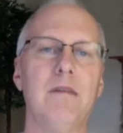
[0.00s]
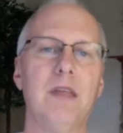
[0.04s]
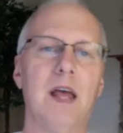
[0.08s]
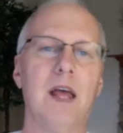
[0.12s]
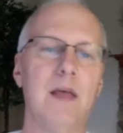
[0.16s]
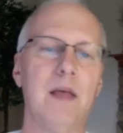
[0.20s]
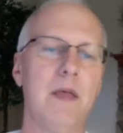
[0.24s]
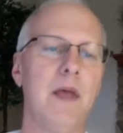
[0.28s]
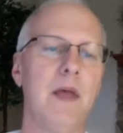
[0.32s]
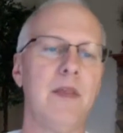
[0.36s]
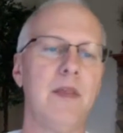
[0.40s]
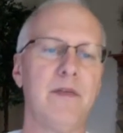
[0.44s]

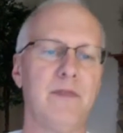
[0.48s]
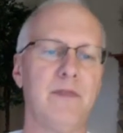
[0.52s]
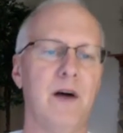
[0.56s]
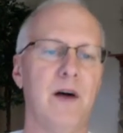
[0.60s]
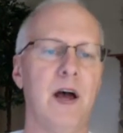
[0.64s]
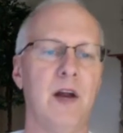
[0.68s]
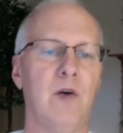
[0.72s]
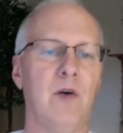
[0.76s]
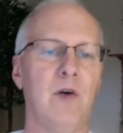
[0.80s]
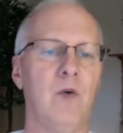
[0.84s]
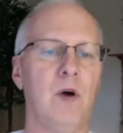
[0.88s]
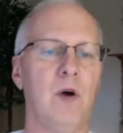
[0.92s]
And then the
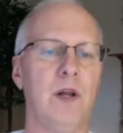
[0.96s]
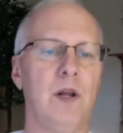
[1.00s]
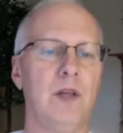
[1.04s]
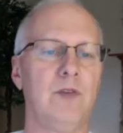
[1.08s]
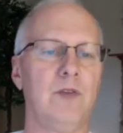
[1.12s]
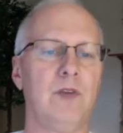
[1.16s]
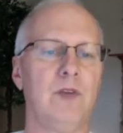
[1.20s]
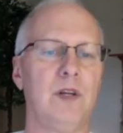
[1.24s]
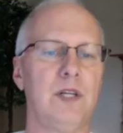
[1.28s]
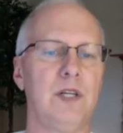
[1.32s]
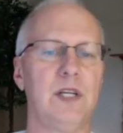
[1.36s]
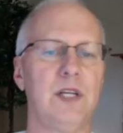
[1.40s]
final one
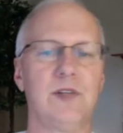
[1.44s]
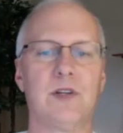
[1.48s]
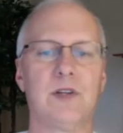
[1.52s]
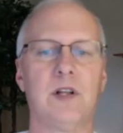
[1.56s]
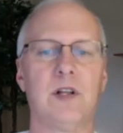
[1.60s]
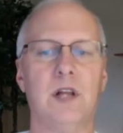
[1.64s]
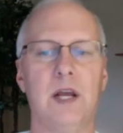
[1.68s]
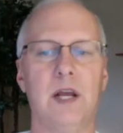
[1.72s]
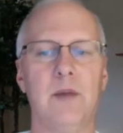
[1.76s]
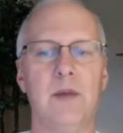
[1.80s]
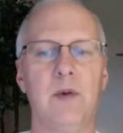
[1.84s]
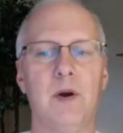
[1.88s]
is a
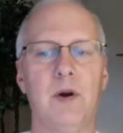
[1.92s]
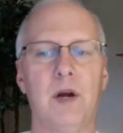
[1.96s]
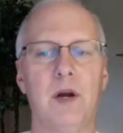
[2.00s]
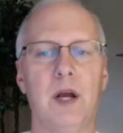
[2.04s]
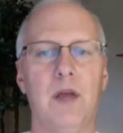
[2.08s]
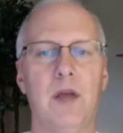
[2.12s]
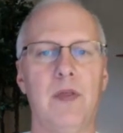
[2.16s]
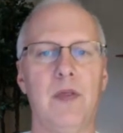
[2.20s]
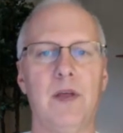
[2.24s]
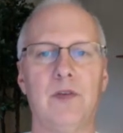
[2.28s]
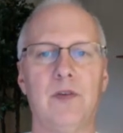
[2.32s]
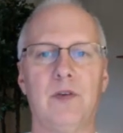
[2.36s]
disclaimer,
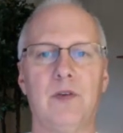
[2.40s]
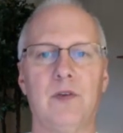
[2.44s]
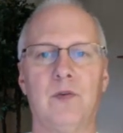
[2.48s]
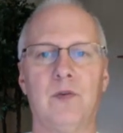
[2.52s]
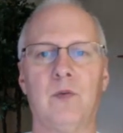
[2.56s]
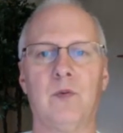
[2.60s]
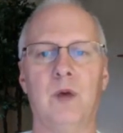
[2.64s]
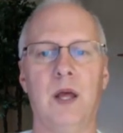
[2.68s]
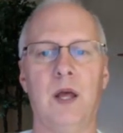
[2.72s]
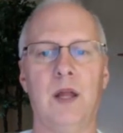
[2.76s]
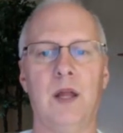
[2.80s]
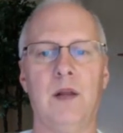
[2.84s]
and this
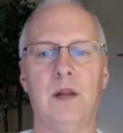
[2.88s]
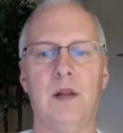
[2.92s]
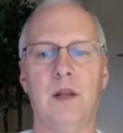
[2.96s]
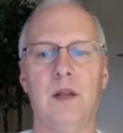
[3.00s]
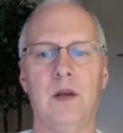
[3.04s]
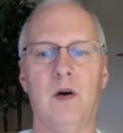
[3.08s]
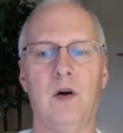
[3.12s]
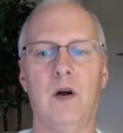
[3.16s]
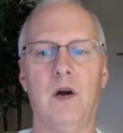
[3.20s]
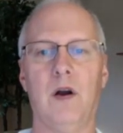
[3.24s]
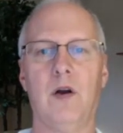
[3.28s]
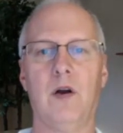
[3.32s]
is when
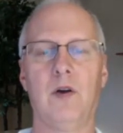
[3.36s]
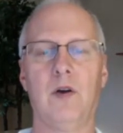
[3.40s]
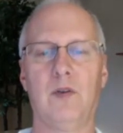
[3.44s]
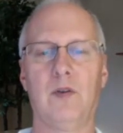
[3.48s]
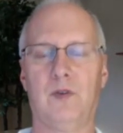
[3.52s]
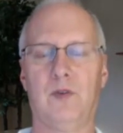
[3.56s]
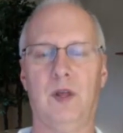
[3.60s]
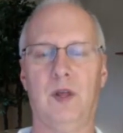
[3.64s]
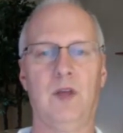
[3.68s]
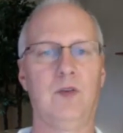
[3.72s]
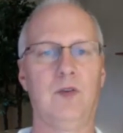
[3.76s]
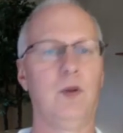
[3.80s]
the auditor
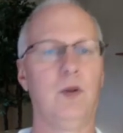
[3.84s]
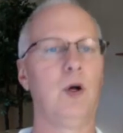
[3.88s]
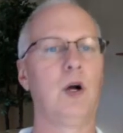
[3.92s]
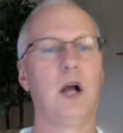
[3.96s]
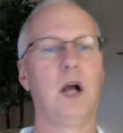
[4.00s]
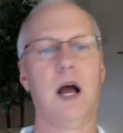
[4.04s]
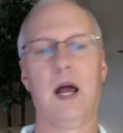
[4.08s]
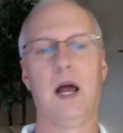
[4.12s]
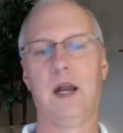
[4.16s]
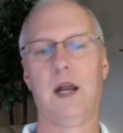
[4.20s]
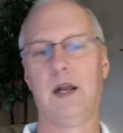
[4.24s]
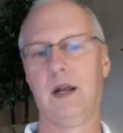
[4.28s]
says,
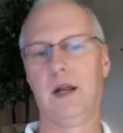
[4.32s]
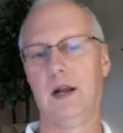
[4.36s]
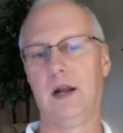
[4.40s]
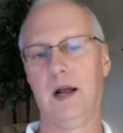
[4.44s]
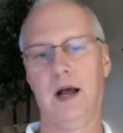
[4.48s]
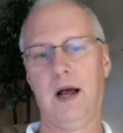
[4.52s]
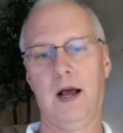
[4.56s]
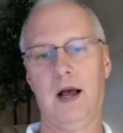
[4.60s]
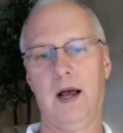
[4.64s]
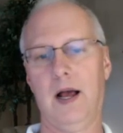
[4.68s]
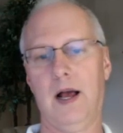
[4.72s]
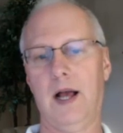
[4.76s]
look, I,
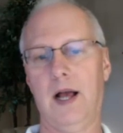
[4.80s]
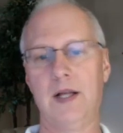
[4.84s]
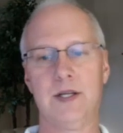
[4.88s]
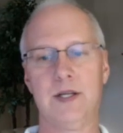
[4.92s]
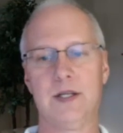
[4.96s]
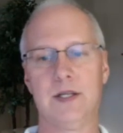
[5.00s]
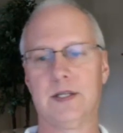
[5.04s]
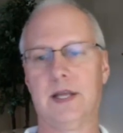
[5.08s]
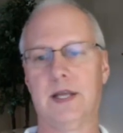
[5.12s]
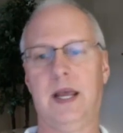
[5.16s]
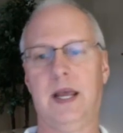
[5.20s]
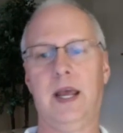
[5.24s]
I, I
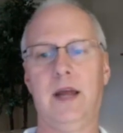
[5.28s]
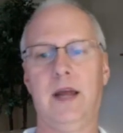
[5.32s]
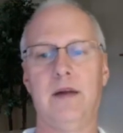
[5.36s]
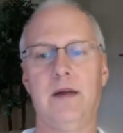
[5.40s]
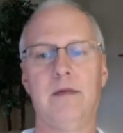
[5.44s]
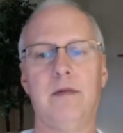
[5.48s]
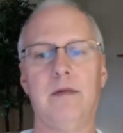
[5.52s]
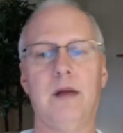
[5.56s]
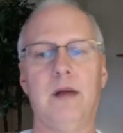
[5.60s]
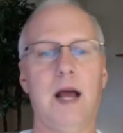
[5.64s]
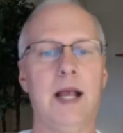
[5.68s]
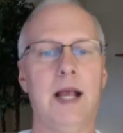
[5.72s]
just can't,
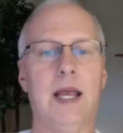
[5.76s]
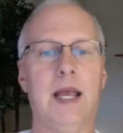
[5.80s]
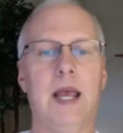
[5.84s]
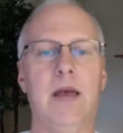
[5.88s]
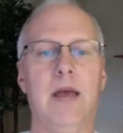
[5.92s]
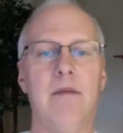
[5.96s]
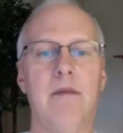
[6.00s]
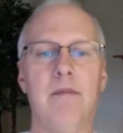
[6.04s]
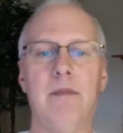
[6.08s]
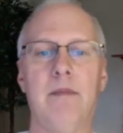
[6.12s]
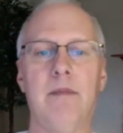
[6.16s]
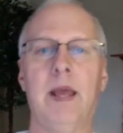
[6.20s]
I
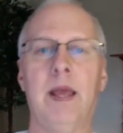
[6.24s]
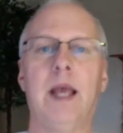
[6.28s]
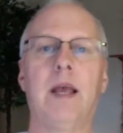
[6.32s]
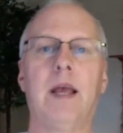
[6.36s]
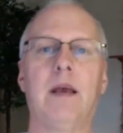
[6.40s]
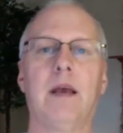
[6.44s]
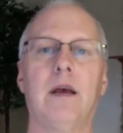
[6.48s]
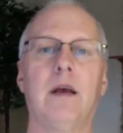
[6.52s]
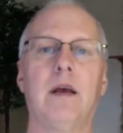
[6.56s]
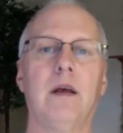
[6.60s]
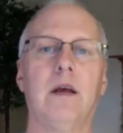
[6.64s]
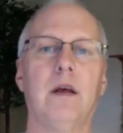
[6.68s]
can't
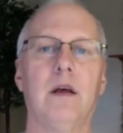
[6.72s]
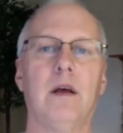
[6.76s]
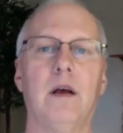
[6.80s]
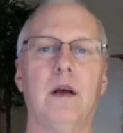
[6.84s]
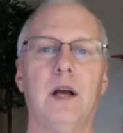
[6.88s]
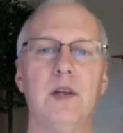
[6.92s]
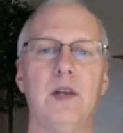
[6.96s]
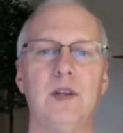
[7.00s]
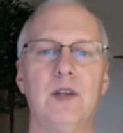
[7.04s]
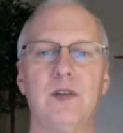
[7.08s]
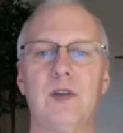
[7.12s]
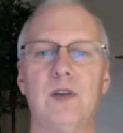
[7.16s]
make
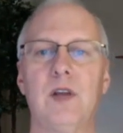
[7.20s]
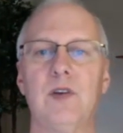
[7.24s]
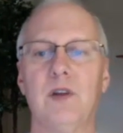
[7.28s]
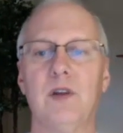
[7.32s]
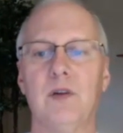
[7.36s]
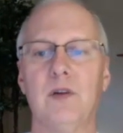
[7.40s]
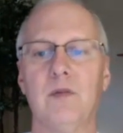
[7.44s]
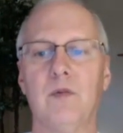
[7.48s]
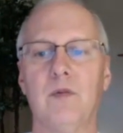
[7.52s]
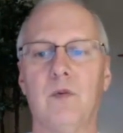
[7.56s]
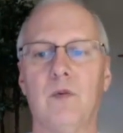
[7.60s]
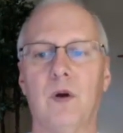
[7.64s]
a
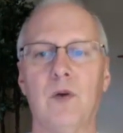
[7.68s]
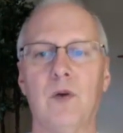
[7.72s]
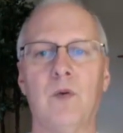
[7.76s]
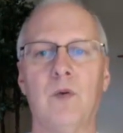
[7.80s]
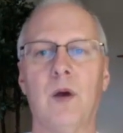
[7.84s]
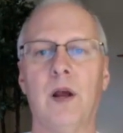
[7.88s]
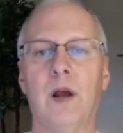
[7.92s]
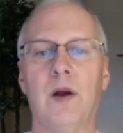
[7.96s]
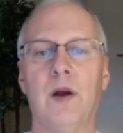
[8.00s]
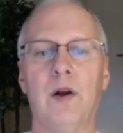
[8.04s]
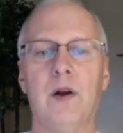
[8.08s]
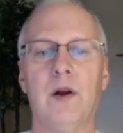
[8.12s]
decision one
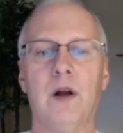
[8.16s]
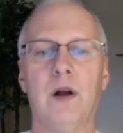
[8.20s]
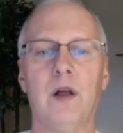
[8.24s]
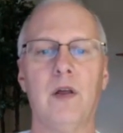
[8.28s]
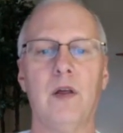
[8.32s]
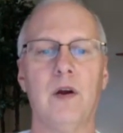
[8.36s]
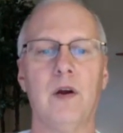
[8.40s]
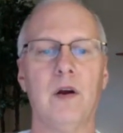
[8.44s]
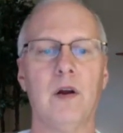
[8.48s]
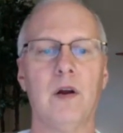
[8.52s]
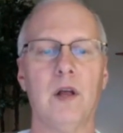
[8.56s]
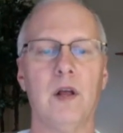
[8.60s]
way or
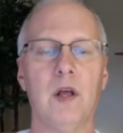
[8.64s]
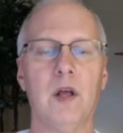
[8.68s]
another